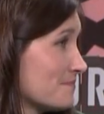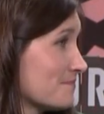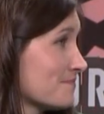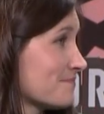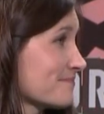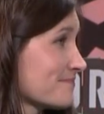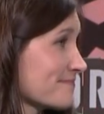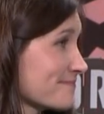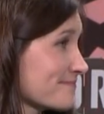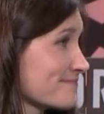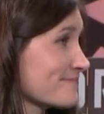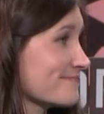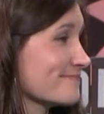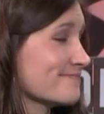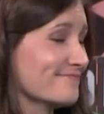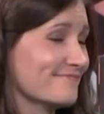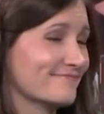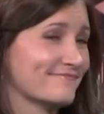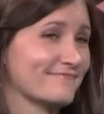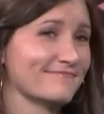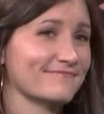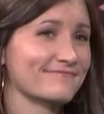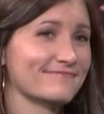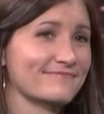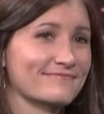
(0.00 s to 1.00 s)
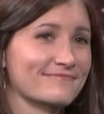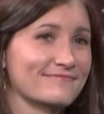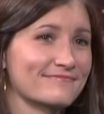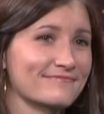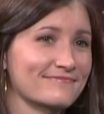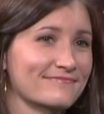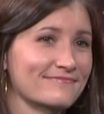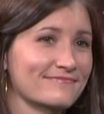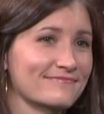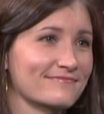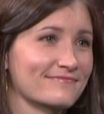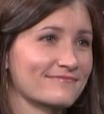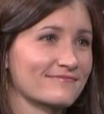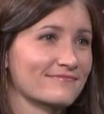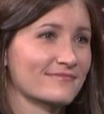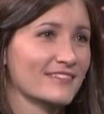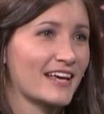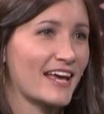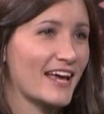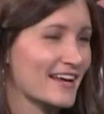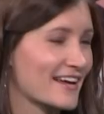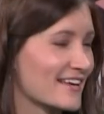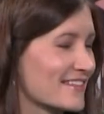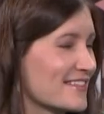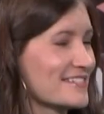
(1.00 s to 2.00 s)
Amazing. And get the tampon on the side
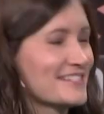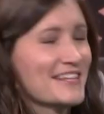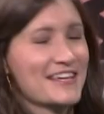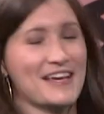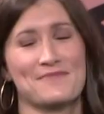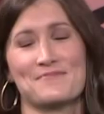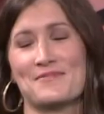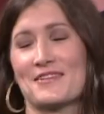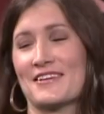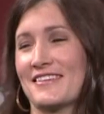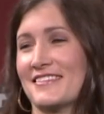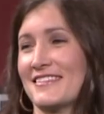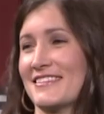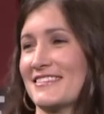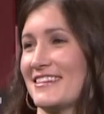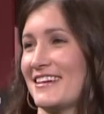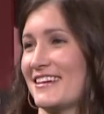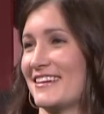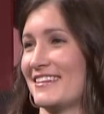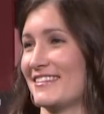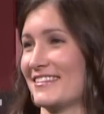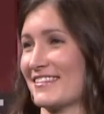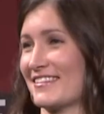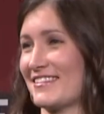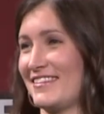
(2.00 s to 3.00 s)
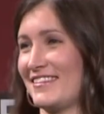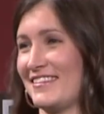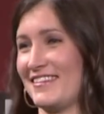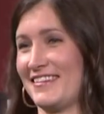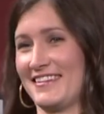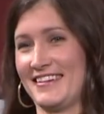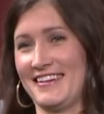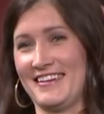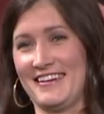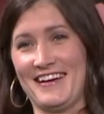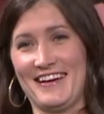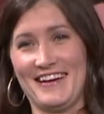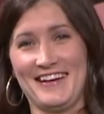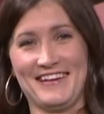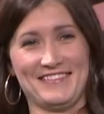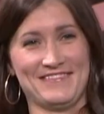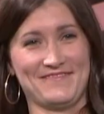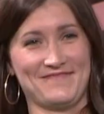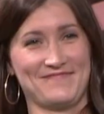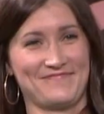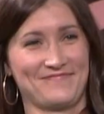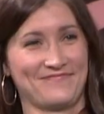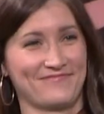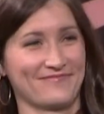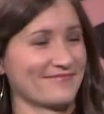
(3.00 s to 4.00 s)
and get the tampon on the side of the car. At yeah. some point,
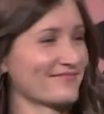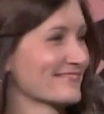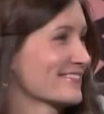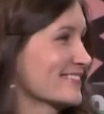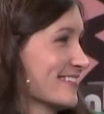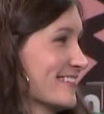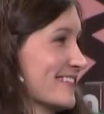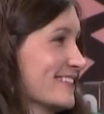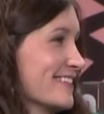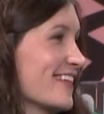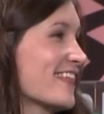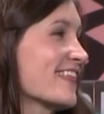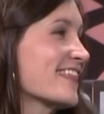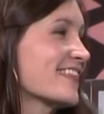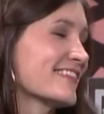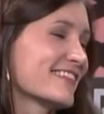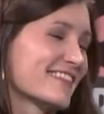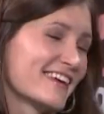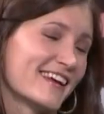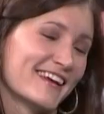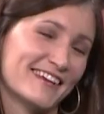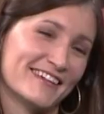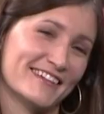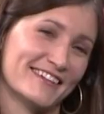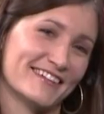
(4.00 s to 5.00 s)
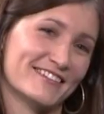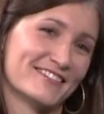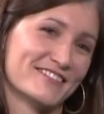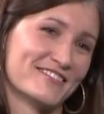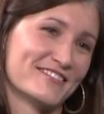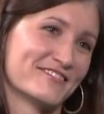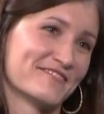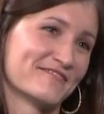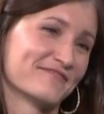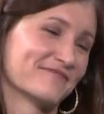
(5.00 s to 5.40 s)
Julia Landauer, thank, thank you so you. much.